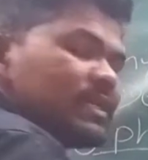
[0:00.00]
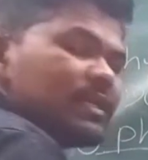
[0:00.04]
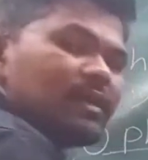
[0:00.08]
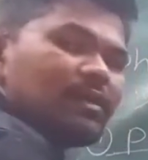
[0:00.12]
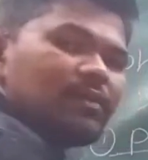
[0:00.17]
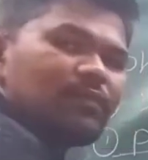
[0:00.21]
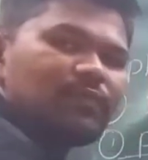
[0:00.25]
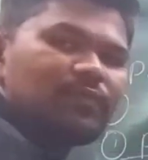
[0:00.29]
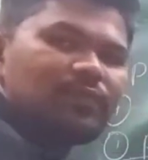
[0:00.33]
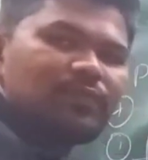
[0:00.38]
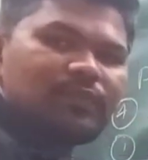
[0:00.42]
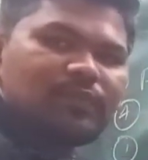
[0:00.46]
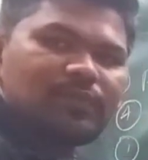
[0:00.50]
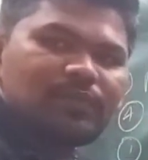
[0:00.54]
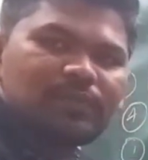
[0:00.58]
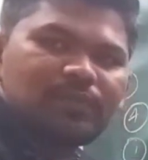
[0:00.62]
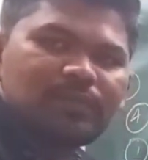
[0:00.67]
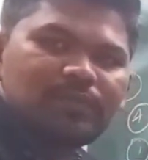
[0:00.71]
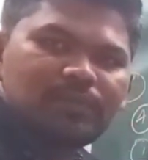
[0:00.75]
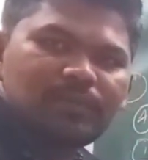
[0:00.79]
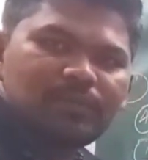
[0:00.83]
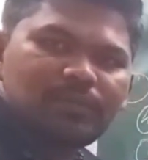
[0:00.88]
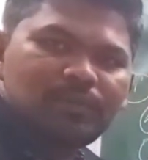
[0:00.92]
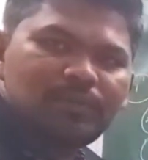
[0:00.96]
of
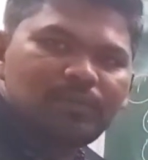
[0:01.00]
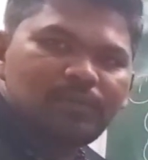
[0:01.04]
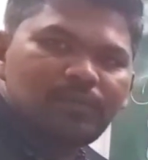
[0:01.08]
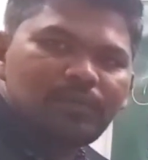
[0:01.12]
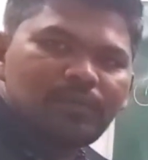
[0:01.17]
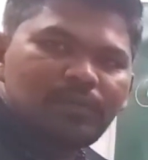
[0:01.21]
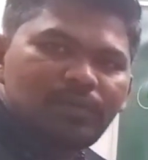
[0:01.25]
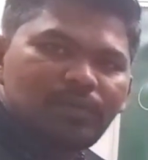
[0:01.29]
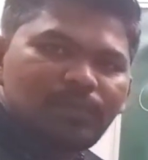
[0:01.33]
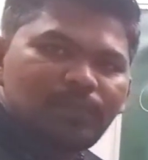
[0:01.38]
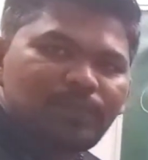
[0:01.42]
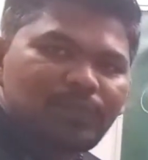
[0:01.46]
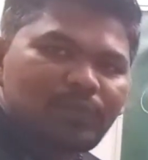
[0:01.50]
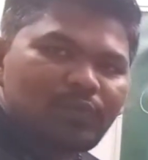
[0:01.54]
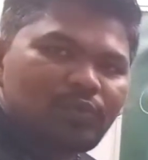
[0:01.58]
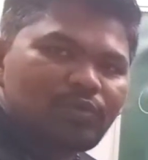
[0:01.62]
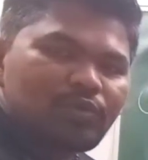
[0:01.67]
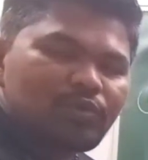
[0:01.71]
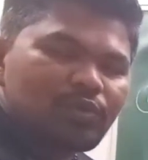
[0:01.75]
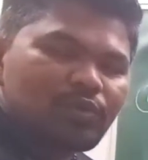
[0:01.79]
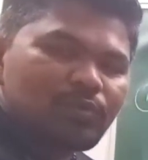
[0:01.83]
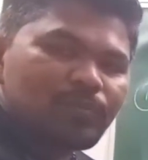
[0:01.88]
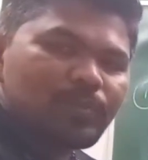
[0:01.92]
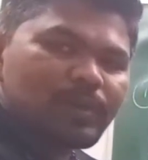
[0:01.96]

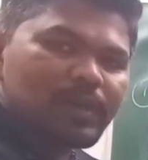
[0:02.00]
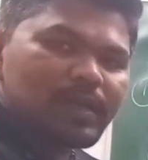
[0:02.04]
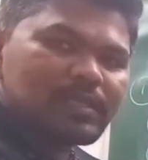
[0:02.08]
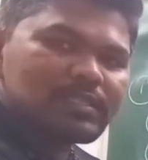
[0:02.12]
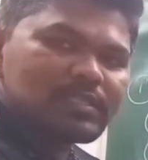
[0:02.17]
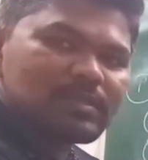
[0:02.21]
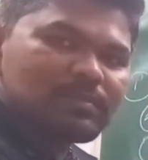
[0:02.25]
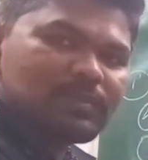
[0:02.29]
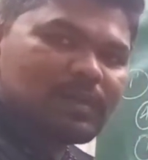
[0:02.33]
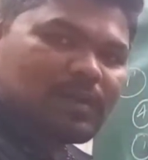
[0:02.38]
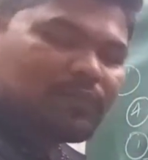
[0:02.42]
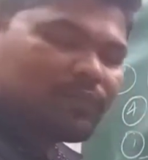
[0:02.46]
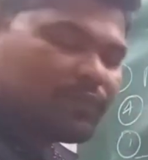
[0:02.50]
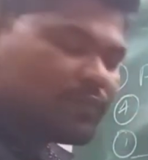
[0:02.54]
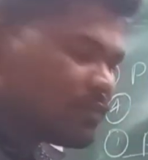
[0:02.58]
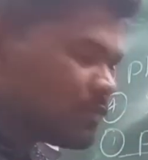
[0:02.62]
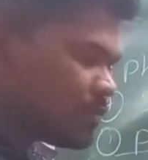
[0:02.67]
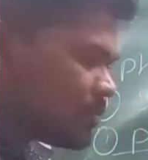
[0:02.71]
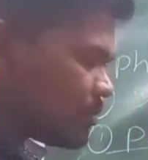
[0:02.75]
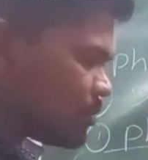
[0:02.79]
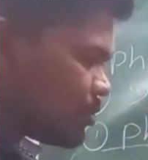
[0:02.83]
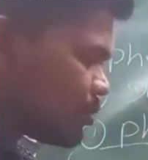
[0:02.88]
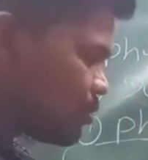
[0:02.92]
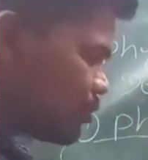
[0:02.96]
protoplasm of
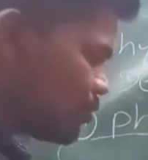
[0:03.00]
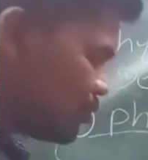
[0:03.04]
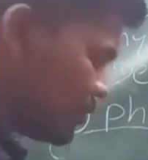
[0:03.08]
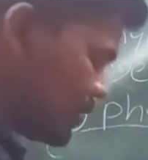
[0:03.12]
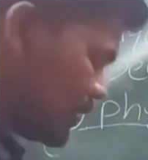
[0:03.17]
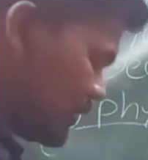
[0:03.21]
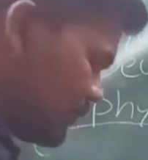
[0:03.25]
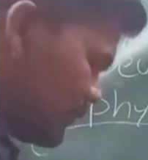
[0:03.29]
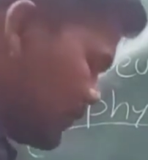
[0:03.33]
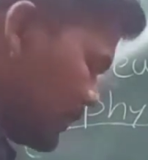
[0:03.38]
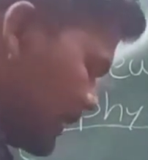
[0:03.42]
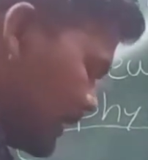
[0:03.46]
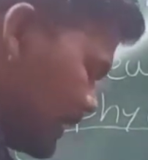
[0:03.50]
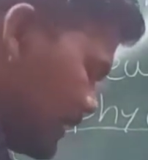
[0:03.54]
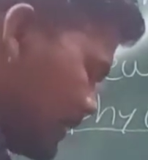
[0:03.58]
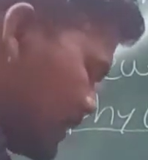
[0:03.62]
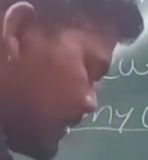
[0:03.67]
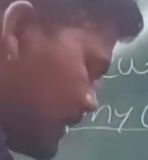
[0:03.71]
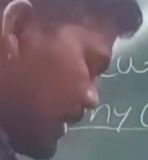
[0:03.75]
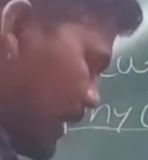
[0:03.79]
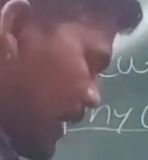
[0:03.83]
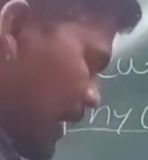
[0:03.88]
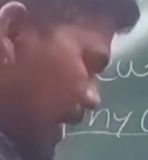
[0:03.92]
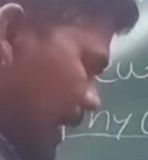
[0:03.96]
2
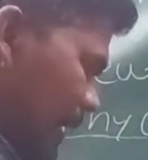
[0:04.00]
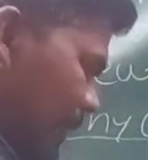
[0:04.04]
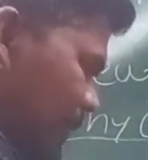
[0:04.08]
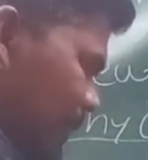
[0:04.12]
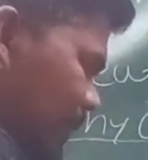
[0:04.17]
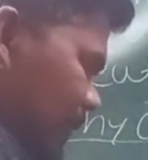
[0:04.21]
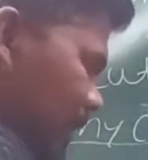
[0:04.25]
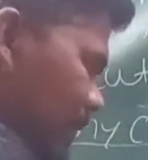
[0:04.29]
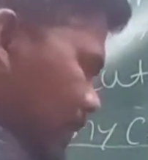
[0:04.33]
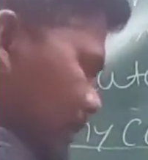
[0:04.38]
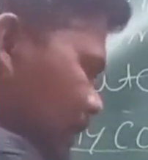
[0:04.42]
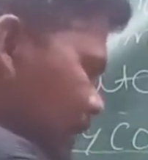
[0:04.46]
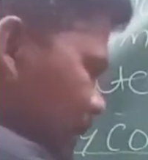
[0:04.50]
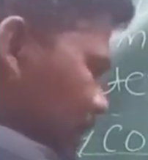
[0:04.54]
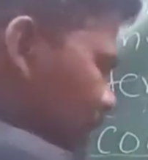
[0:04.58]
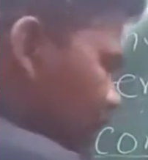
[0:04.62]
different hyphae,